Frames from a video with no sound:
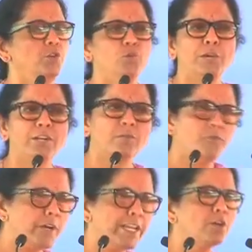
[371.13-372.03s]
you can
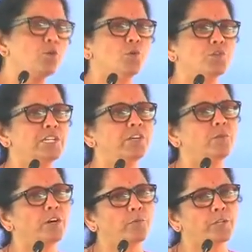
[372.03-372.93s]
very closely
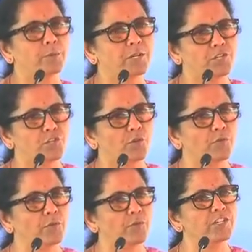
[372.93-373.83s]
work with the Ministry
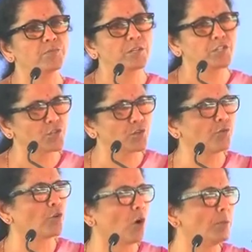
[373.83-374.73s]
of Defence, Ministry
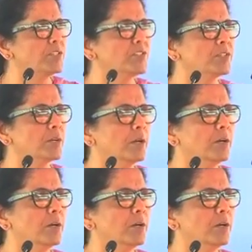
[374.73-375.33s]
of Commerce,